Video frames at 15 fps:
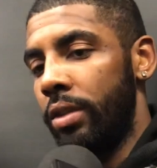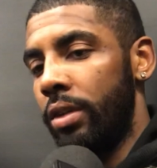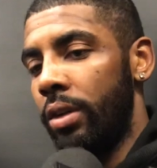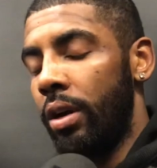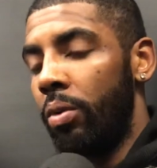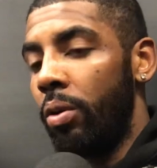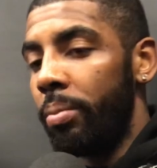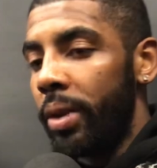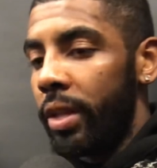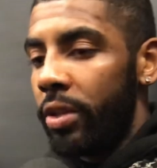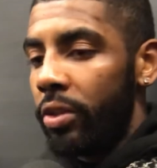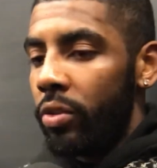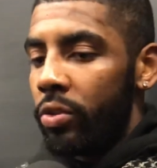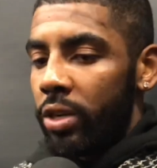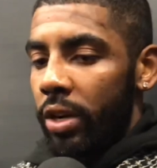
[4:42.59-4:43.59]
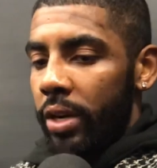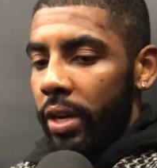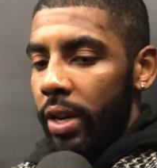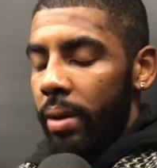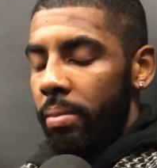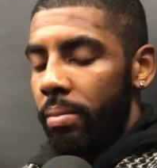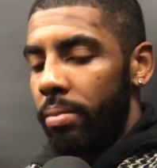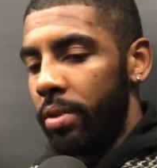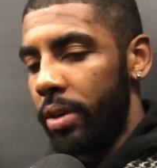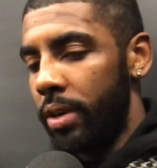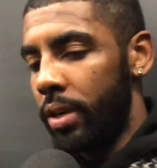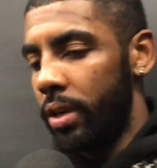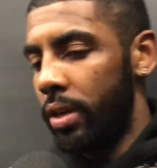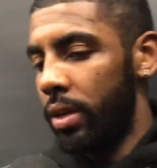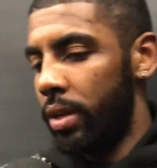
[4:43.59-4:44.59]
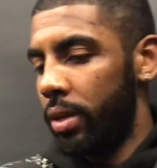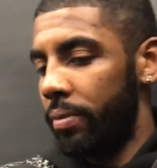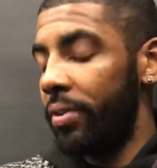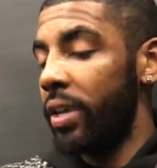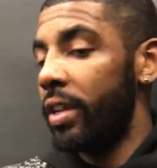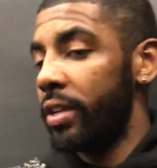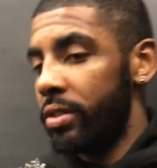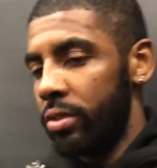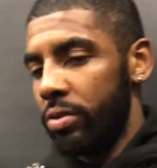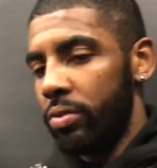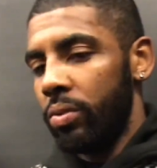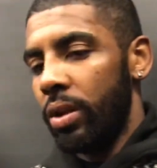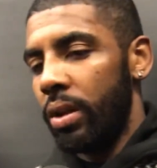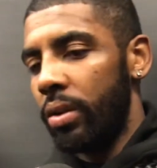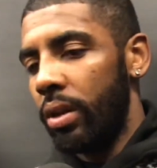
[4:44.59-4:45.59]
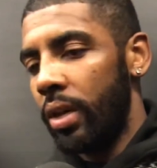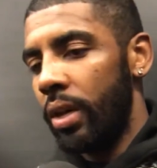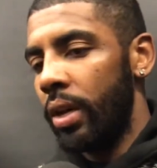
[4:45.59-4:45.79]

You know, I won't be at the Utah game, but uh, Phoenix as well.